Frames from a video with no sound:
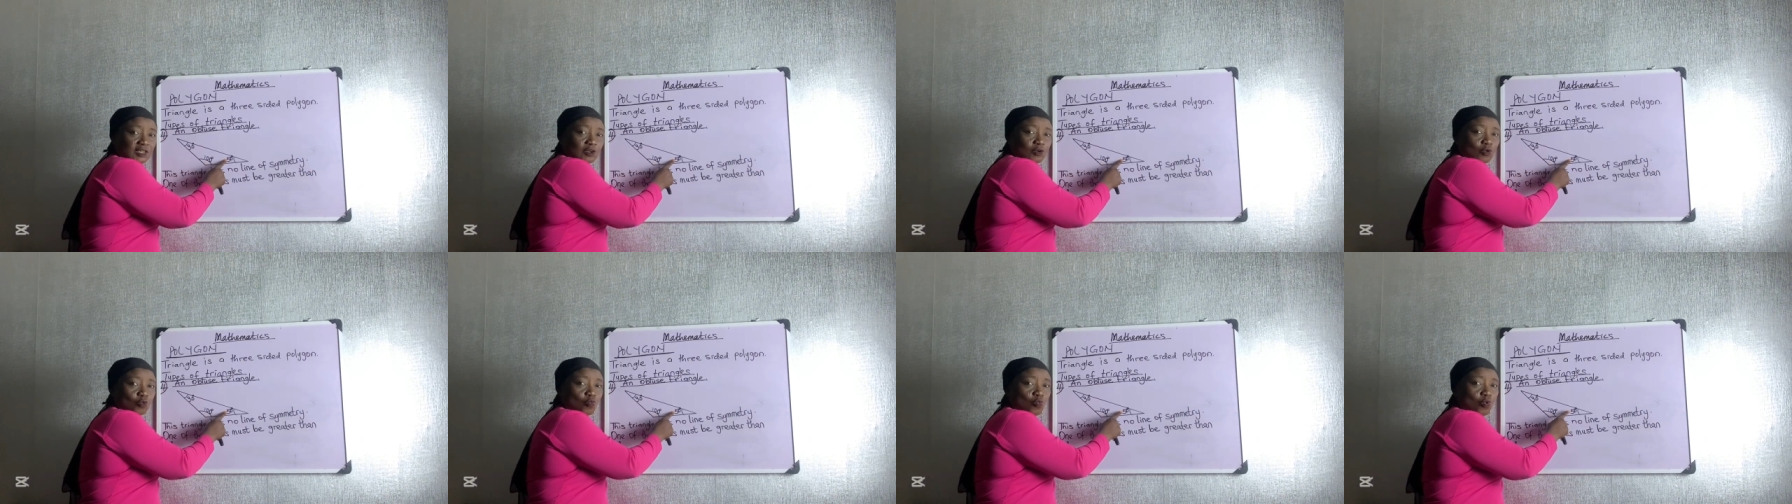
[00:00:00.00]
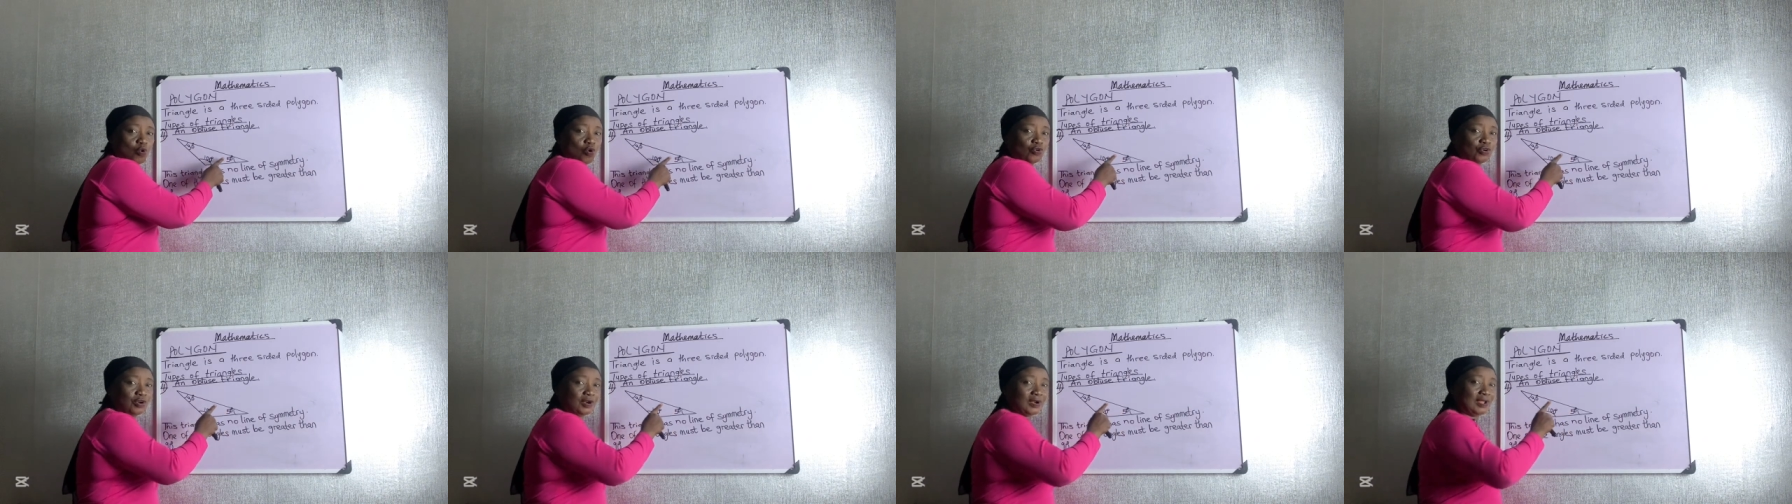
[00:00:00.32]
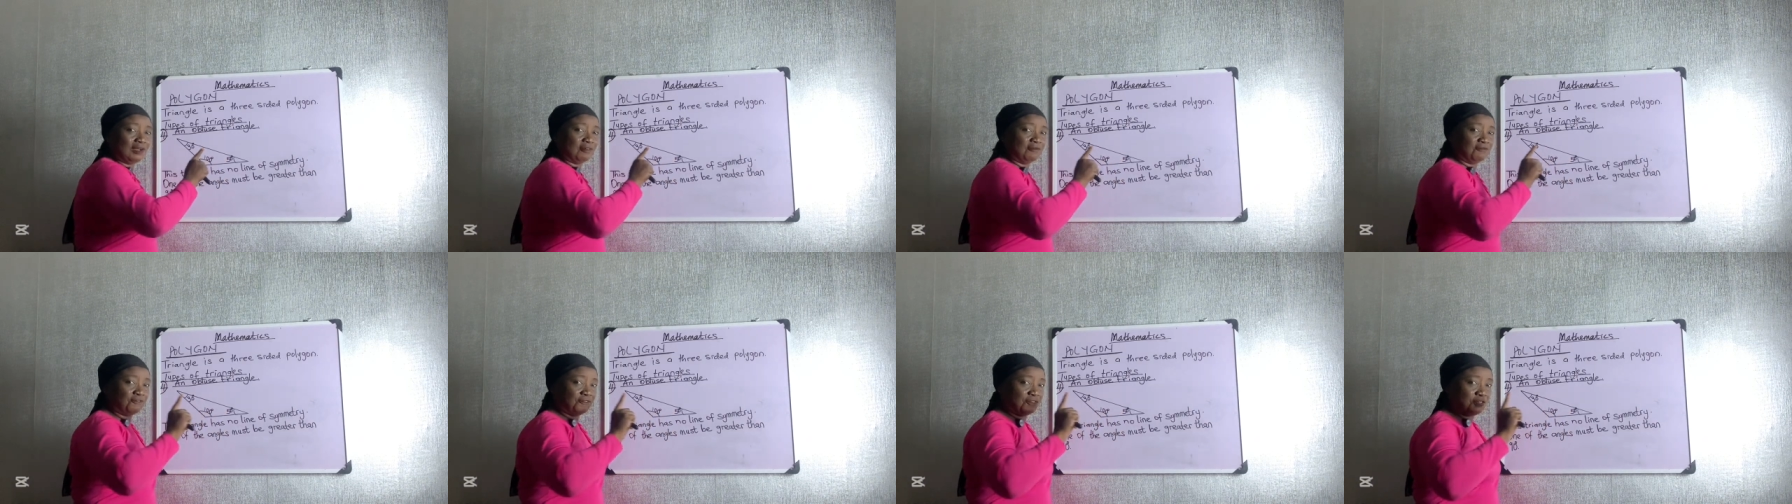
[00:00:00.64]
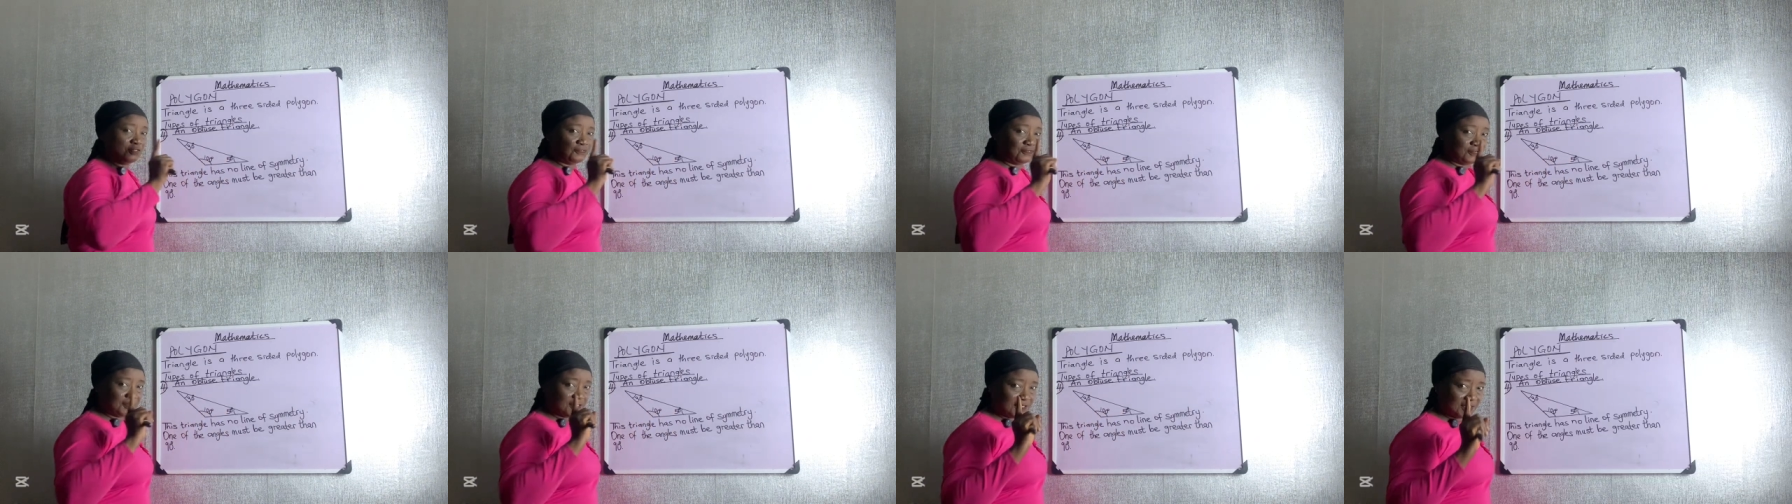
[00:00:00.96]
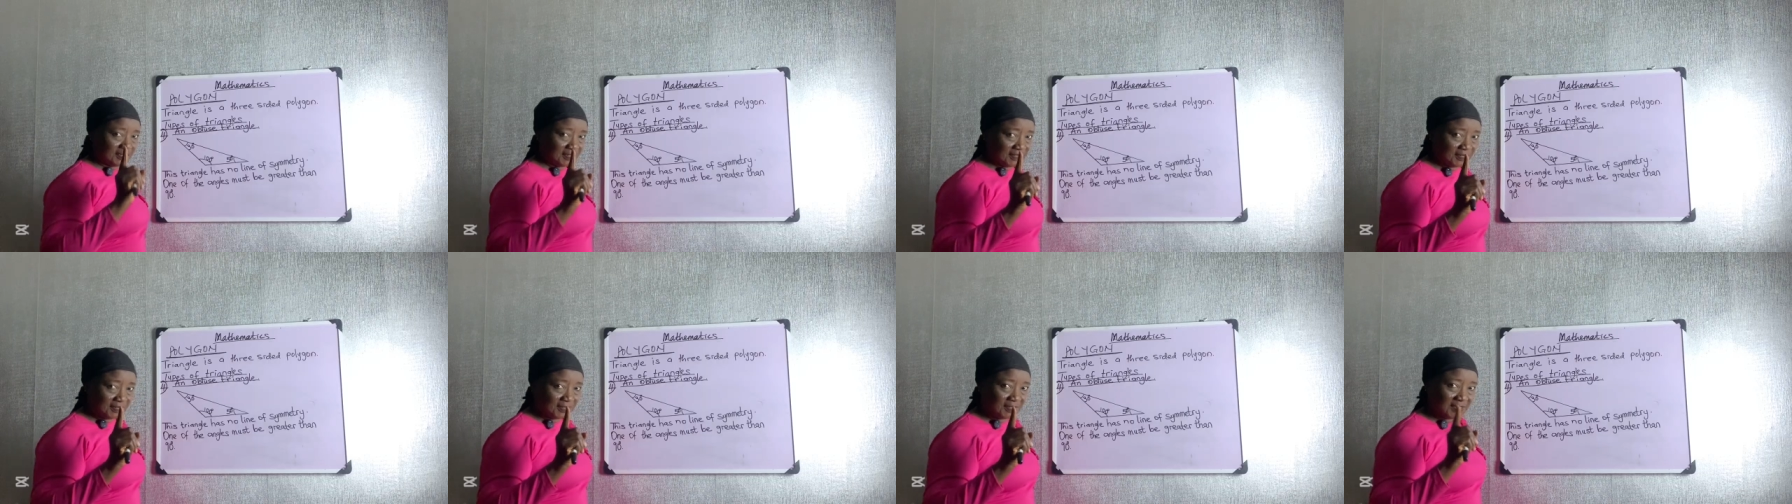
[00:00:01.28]
150
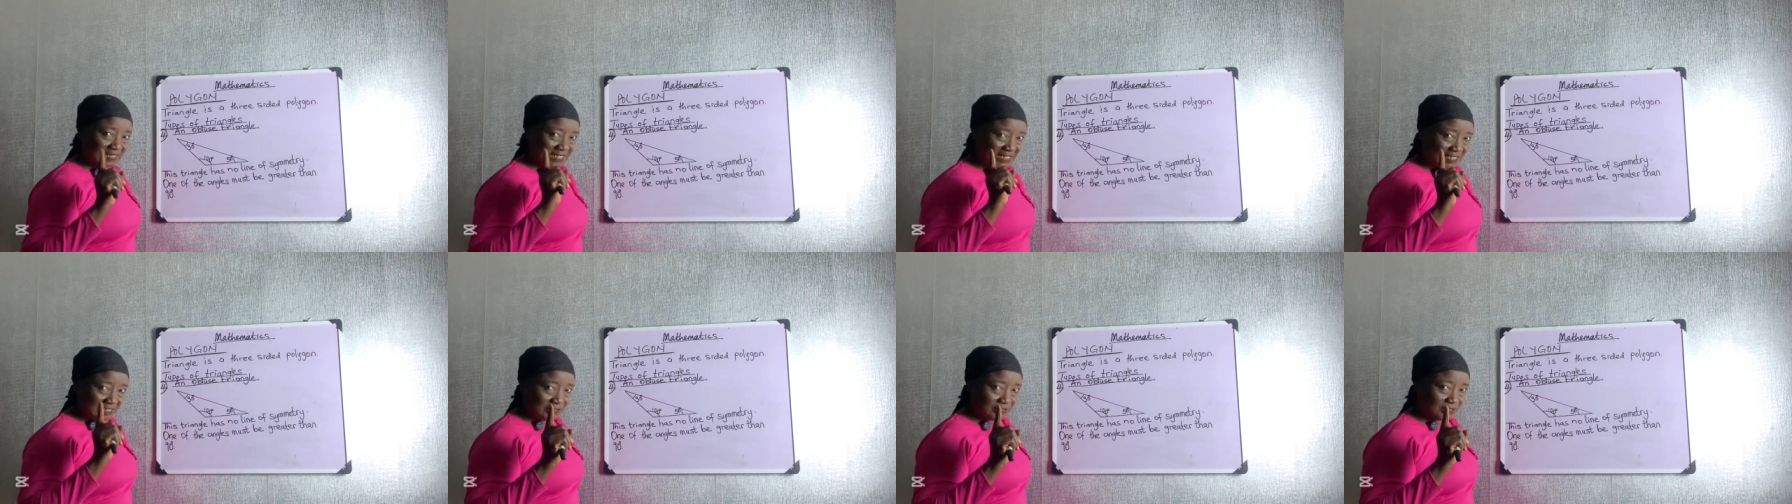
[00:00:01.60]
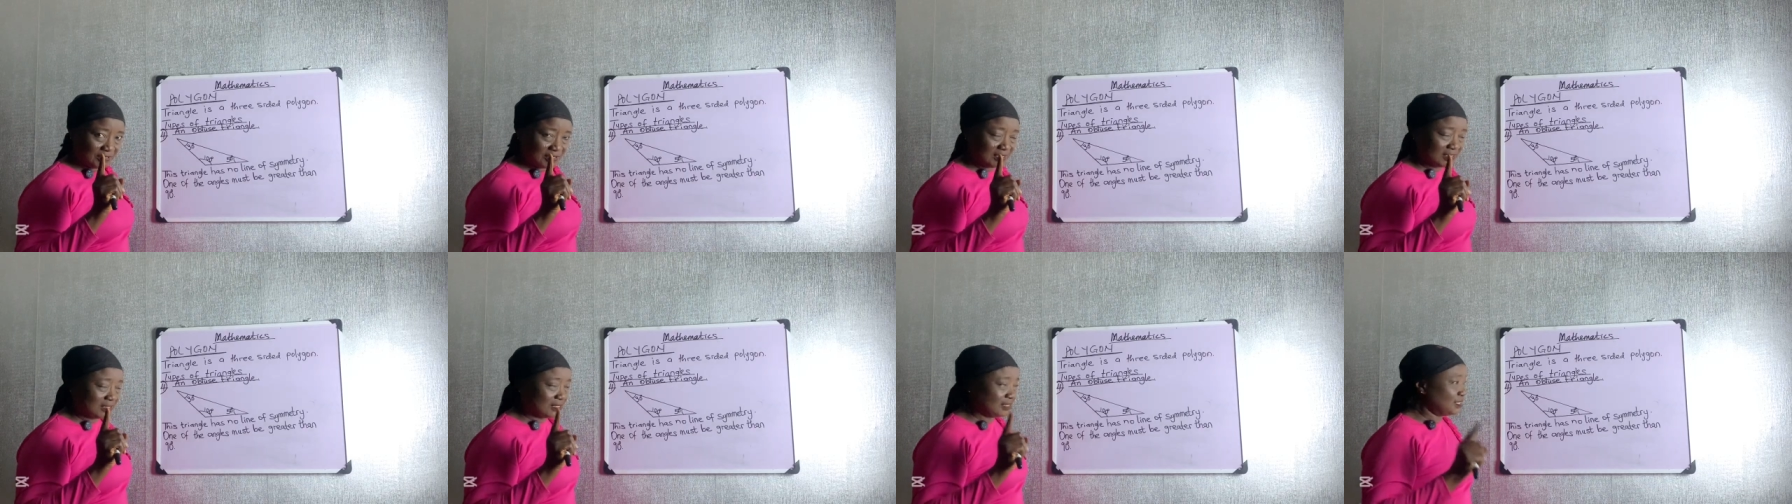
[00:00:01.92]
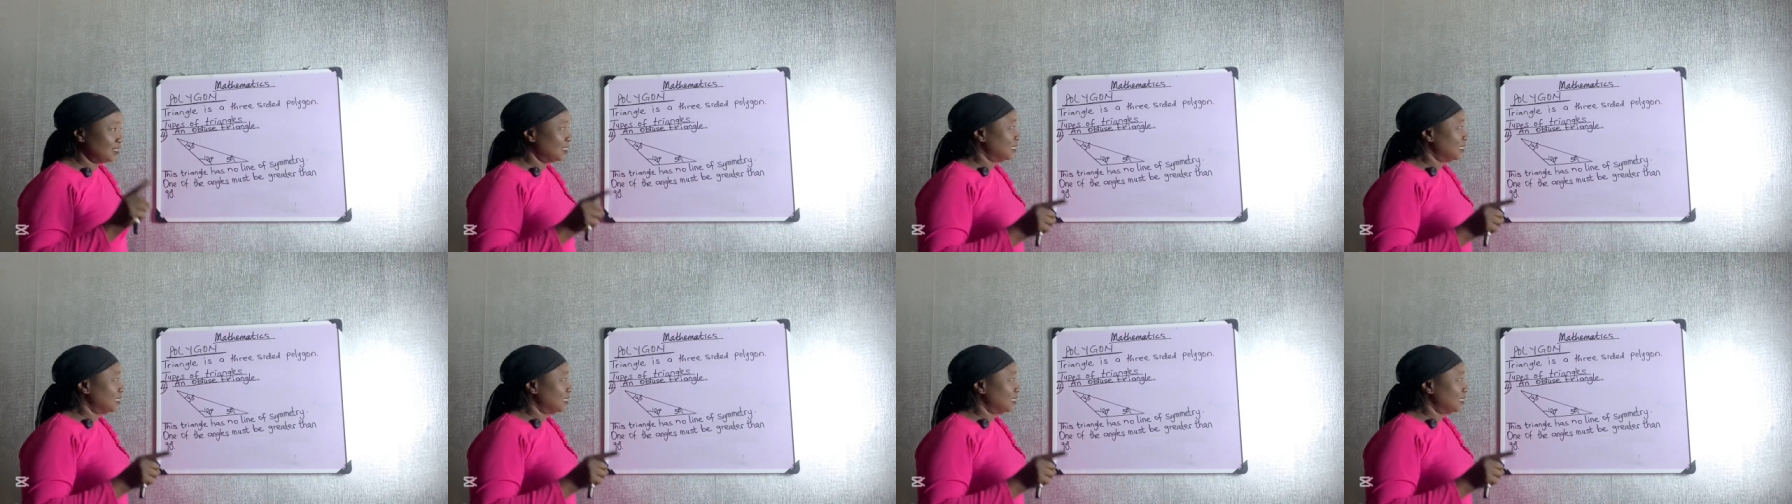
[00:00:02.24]
degrees,